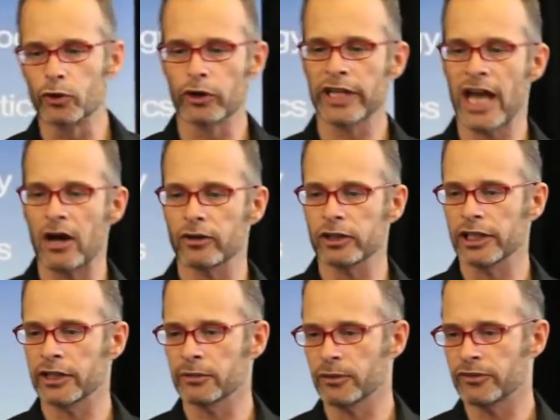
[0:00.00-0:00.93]
this
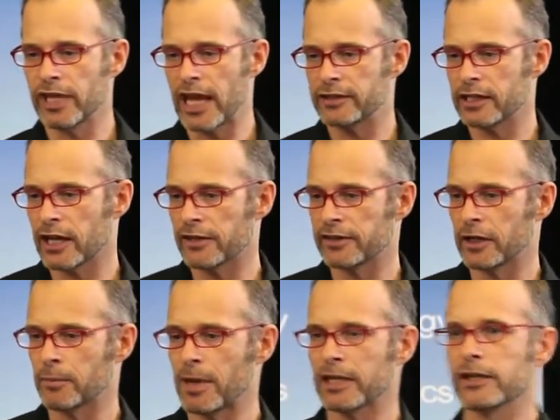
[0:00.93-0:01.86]
incredible organism
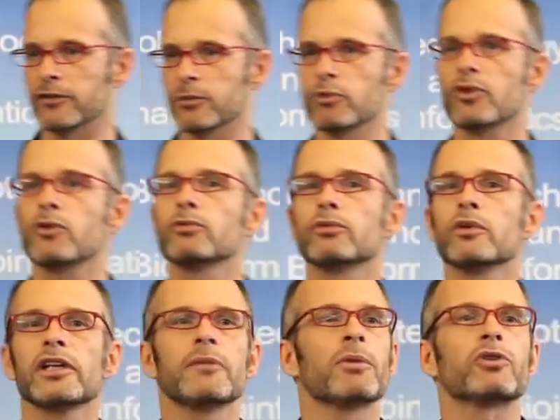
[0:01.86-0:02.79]
over time.
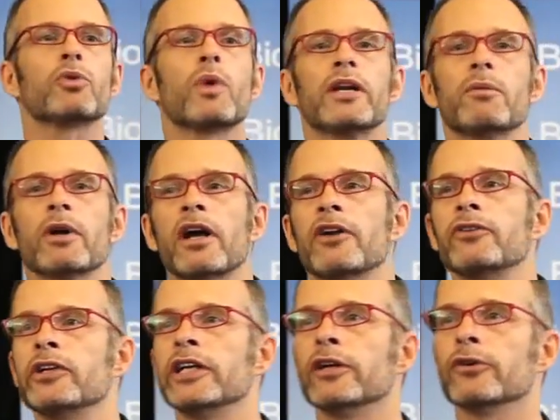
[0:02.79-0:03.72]

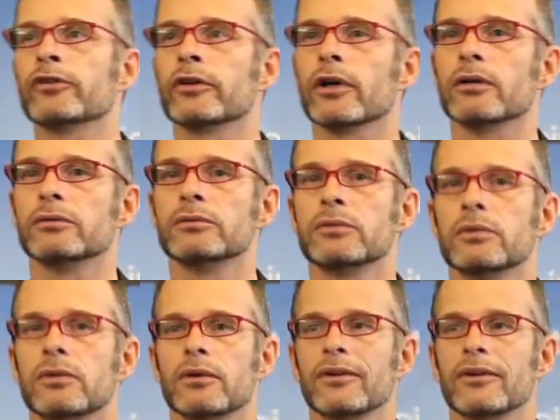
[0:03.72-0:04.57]
That's powerful. So